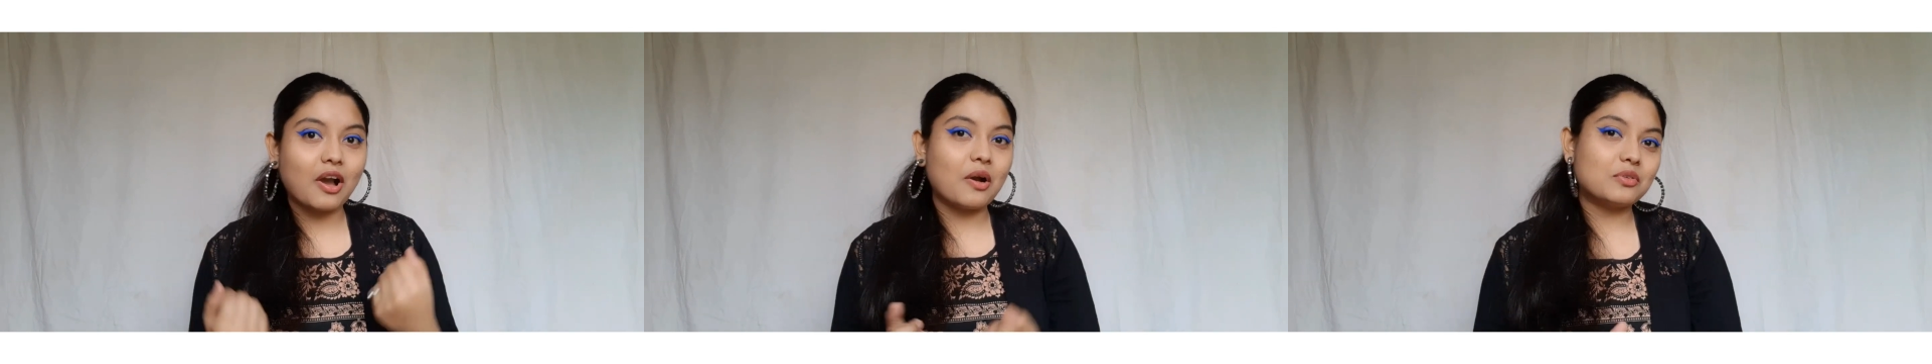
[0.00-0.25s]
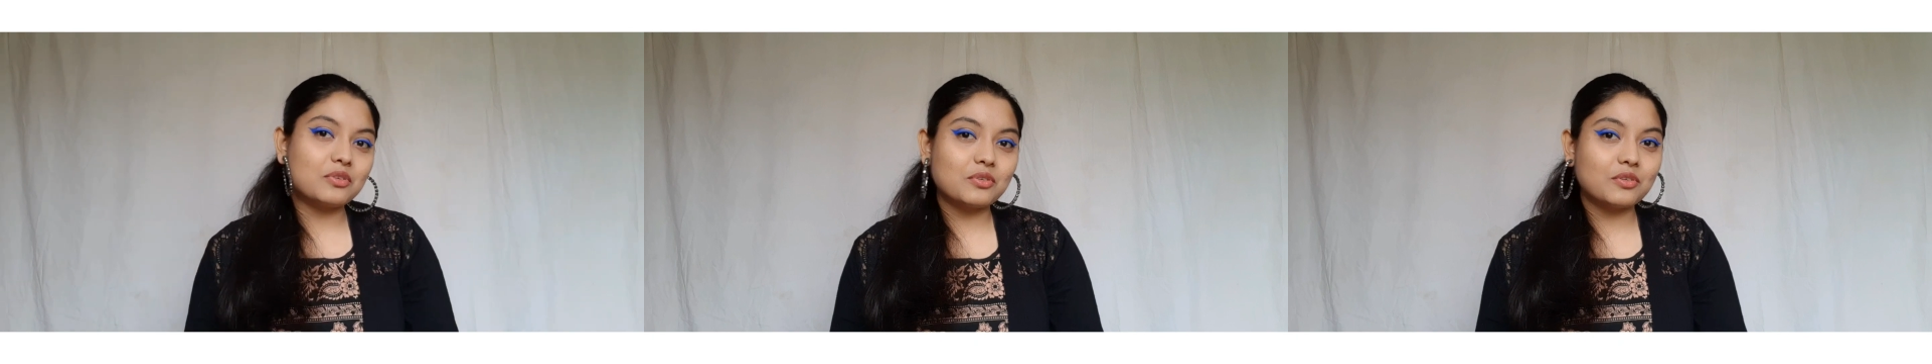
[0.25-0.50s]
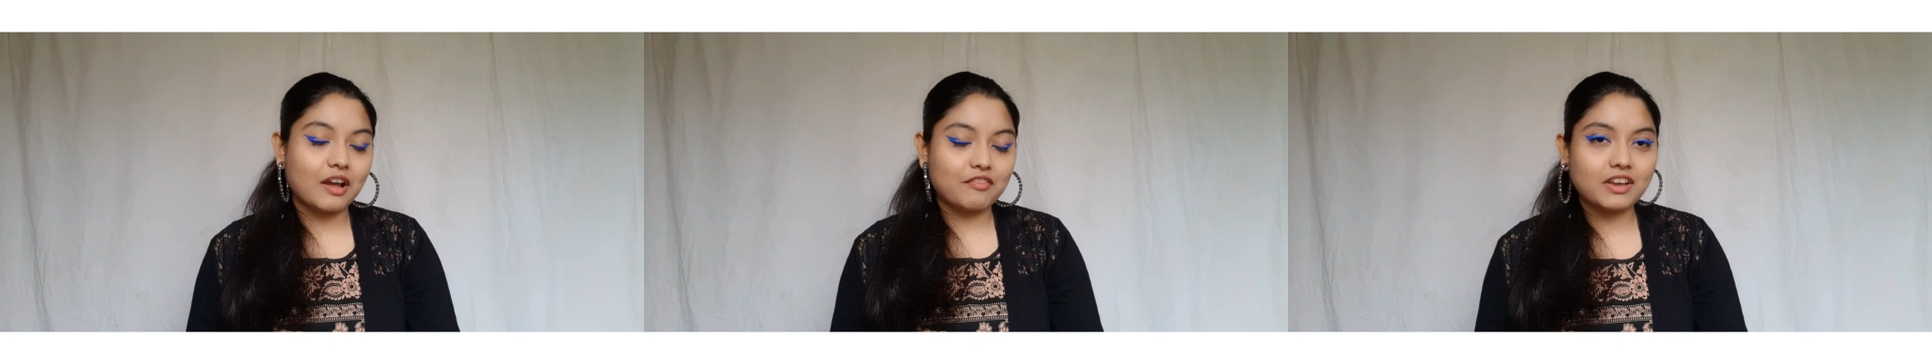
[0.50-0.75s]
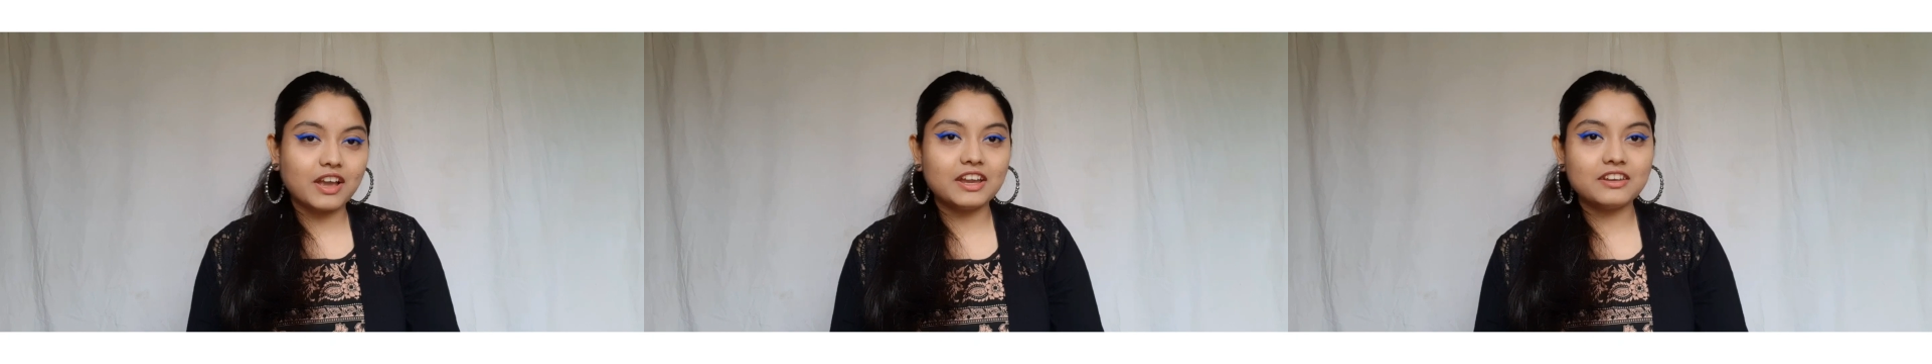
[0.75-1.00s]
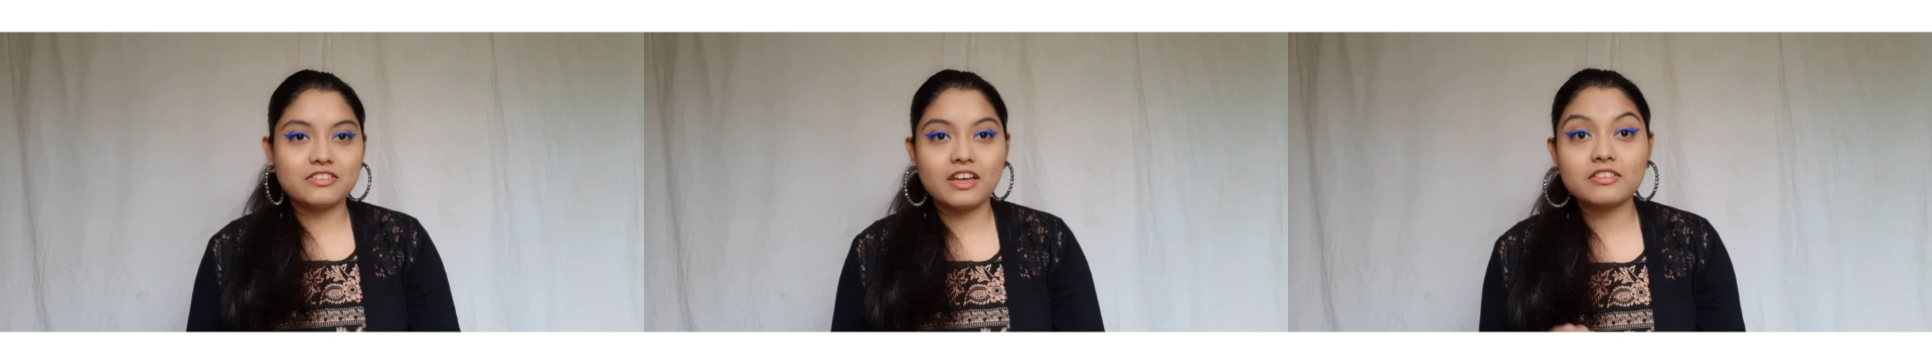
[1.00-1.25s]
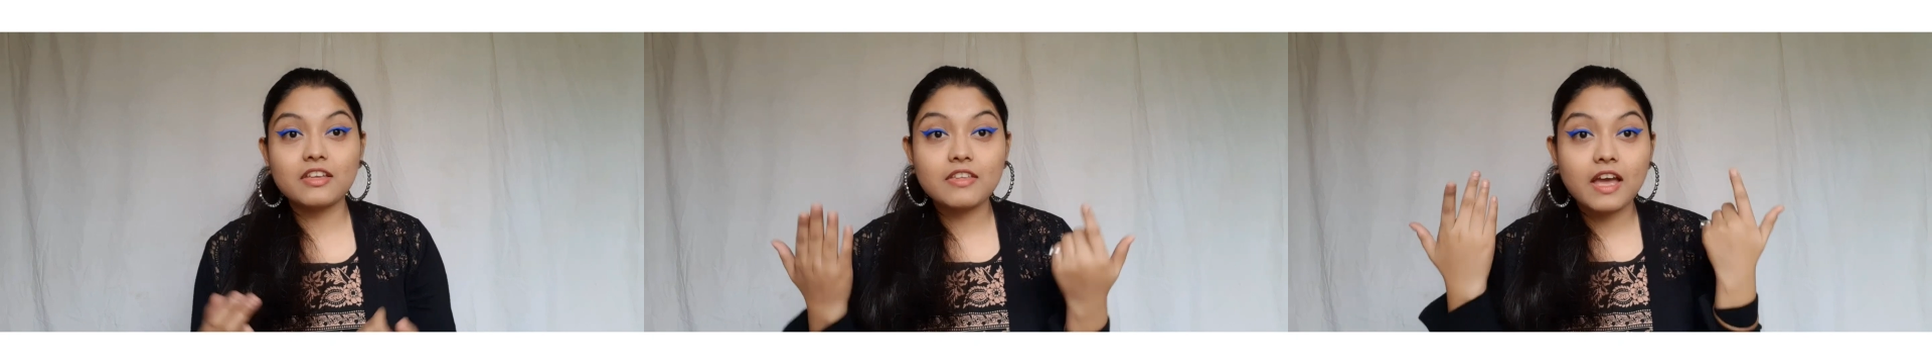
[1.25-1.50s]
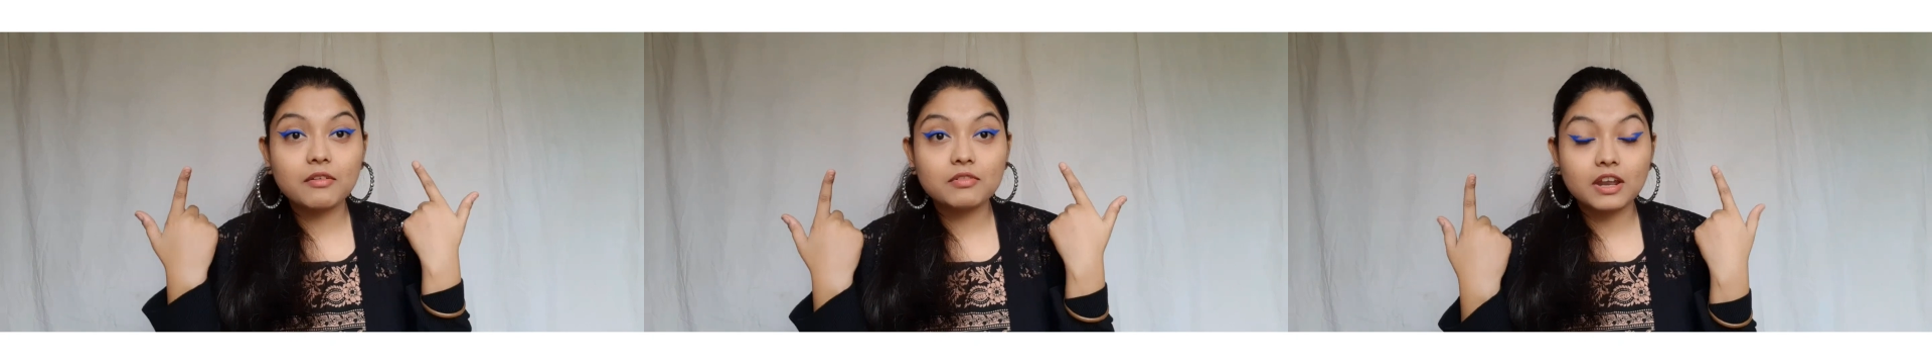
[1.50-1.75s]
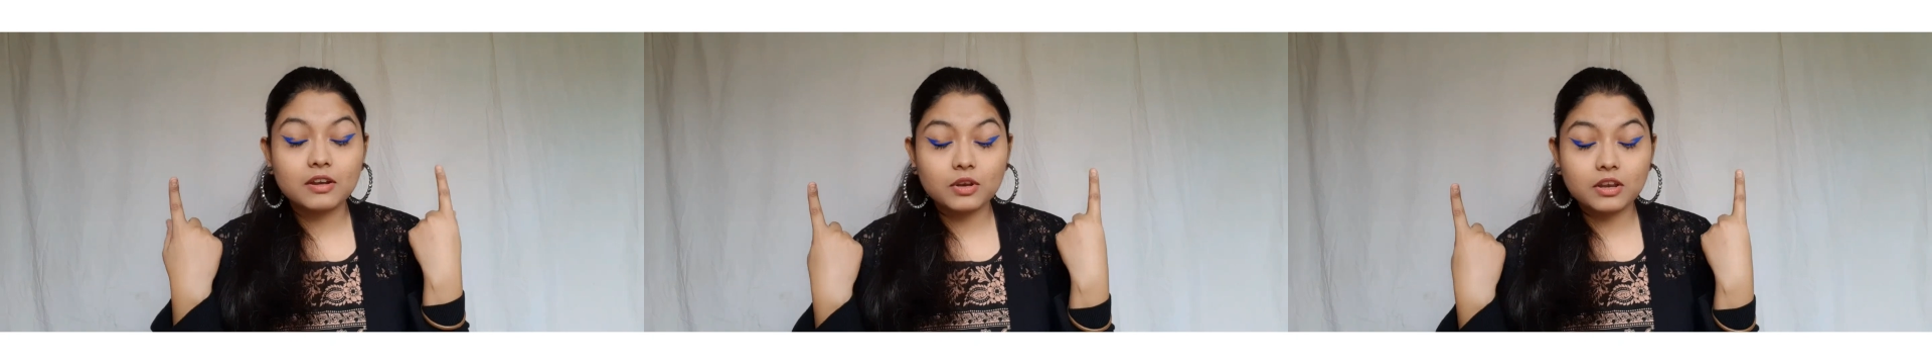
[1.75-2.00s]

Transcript: how to do graphic eye designs as I have done